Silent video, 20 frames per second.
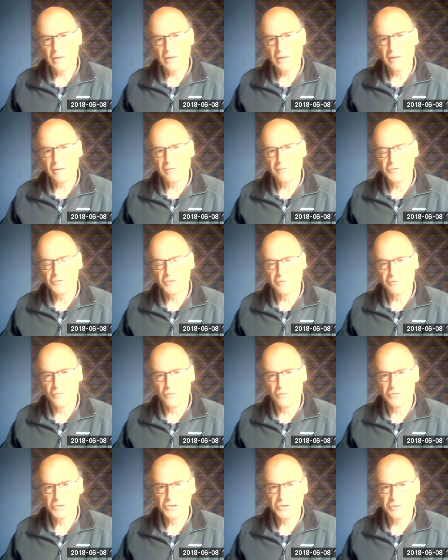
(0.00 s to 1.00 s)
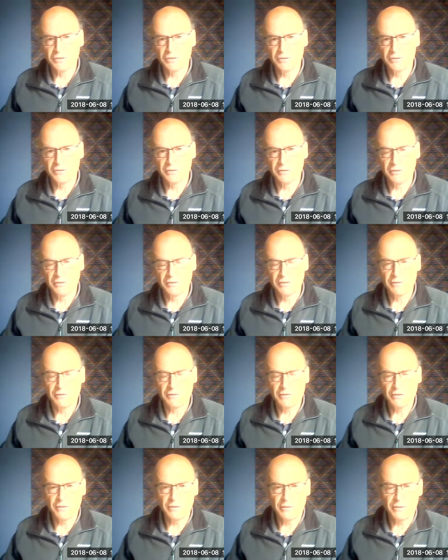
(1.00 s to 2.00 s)
which of course the
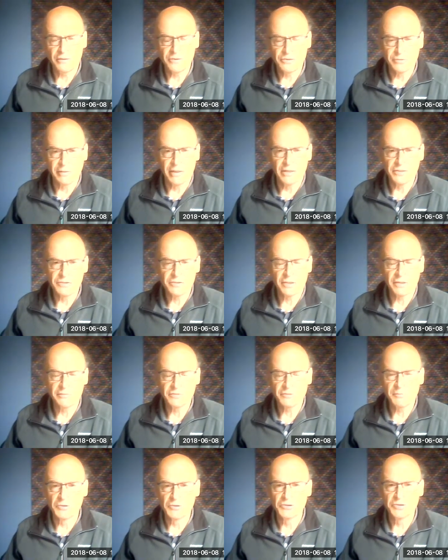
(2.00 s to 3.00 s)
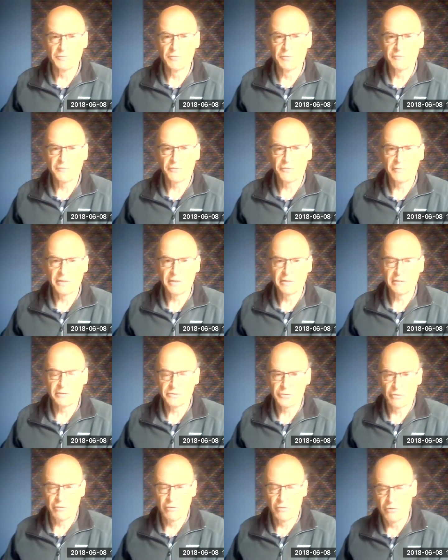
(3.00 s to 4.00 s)
Israelis are responsible for, because
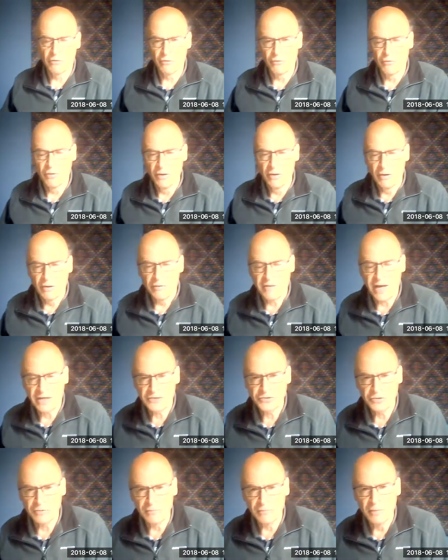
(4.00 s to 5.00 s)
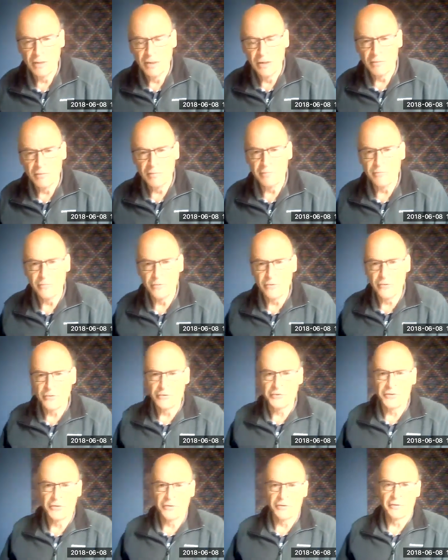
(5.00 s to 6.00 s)
although the actual
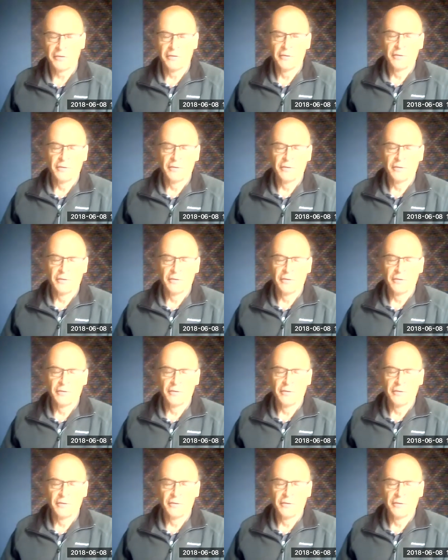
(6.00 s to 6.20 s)
murder